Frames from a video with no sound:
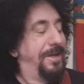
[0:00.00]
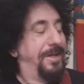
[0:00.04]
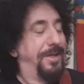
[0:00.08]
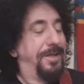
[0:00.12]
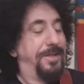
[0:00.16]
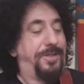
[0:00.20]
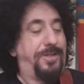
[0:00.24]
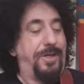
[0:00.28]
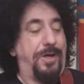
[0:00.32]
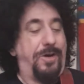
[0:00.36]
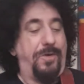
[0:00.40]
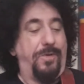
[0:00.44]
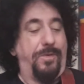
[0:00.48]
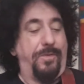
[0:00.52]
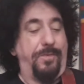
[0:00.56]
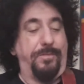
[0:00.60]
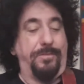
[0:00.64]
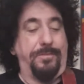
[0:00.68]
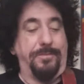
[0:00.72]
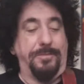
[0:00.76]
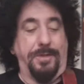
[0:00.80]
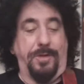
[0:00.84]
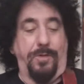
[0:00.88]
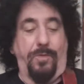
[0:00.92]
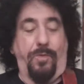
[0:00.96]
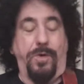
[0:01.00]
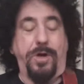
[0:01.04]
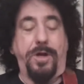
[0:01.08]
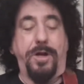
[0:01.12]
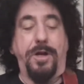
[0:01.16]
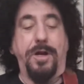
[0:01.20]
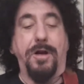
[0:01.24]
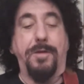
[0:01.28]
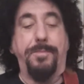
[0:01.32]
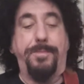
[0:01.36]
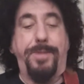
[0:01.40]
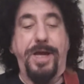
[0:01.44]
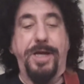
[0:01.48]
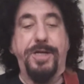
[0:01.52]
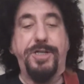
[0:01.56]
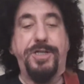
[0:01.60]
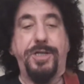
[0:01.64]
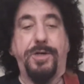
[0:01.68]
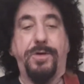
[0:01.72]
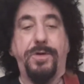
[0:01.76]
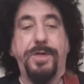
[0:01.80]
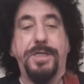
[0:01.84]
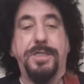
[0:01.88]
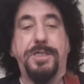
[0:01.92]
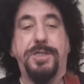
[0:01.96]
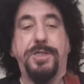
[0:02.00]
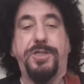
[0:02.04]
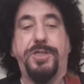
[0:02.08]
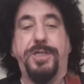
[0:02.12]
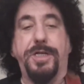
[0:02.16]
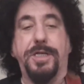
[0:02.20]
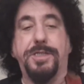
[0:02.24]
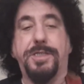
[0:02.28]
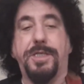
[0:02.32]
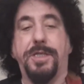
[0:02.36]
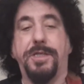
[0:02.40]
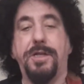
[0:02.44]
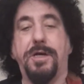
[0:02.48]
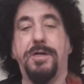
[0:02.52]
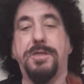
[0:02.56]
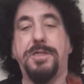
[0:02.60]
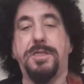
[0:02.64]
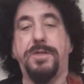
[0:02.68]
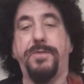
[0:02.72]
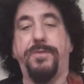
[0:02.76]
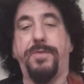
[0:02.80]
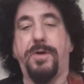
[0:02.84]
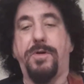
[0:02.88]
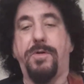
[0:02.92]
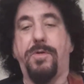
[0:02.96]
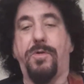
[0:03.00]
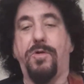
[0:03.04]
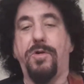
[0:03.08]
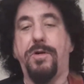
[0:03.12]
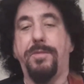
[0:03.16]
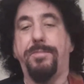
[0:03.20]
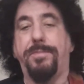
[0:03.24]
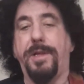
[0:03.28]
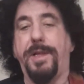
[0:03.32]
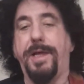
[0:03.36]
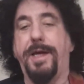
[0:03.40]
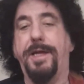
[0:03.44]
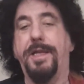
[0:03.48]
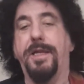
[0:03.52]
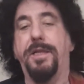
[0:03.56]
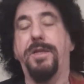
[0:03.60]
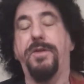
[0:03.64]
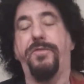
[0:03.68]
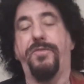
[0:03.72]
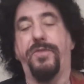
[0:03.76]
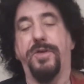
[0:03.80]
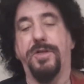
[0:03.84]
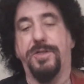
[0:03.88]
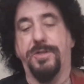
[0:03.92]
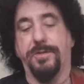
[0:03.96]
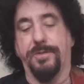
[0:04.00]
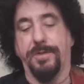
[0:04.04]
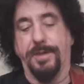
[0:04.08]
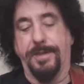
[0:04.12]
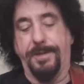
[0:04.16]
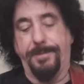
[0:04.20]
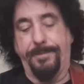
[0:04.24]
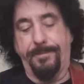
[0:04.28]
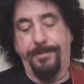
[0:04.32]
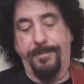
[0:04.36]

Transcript: So, what an arpeggio is just the notes of a chord played individually.